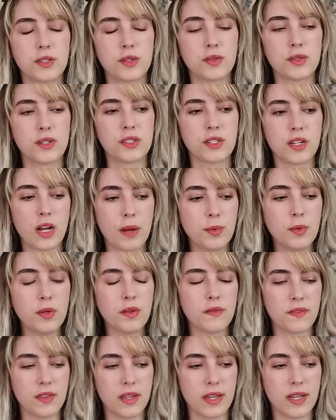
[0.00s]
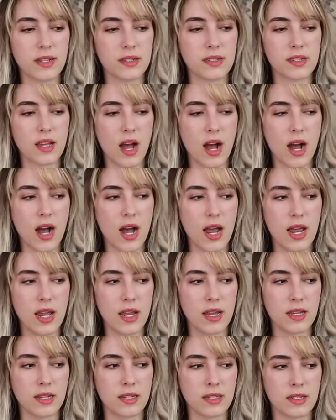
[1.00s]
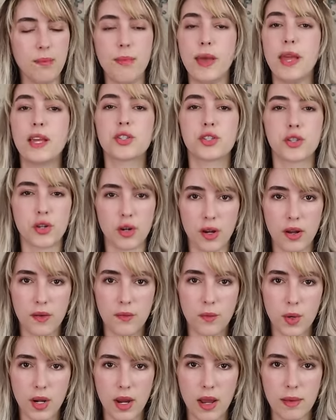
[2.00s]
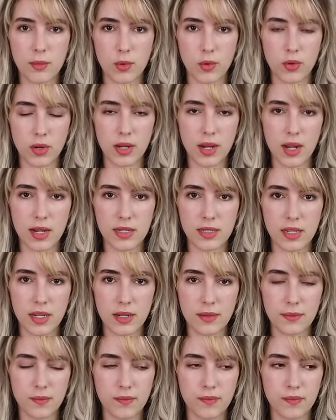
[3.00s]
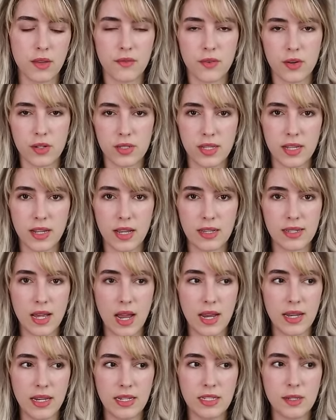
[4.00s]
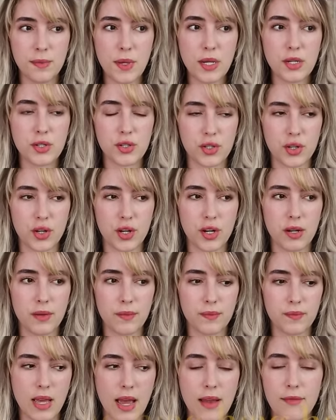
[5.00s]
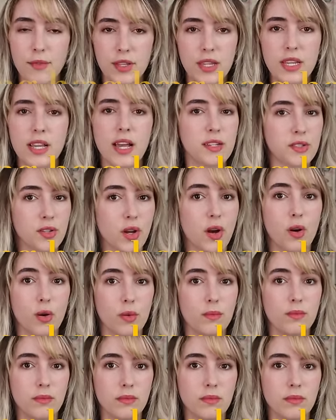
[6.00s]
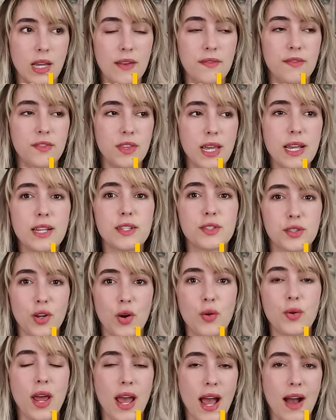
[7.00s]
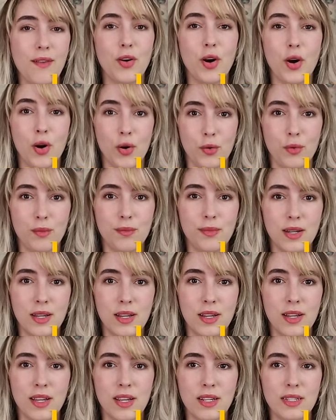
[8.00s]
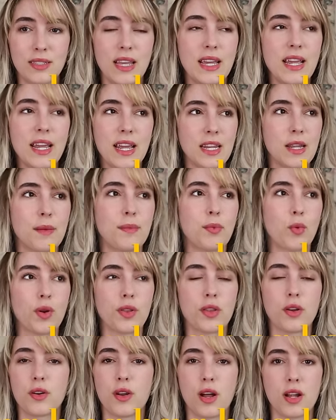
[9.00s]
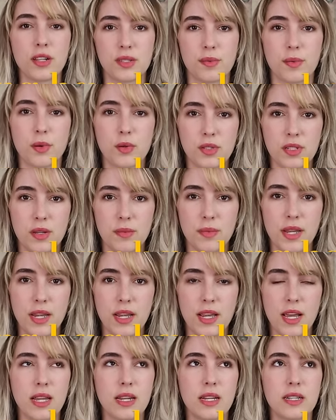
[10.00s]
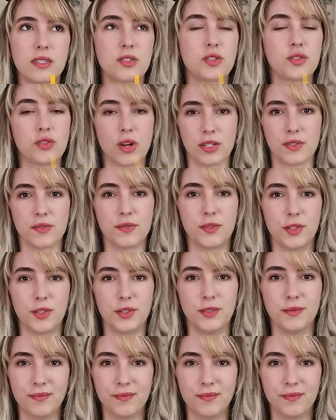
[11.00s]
So there's a couple of things I make sure of when I'm organizing. The first thing is I need to make sure everything has a home. If things don't have a home, they end up where they're not supposed to be and it's stressful.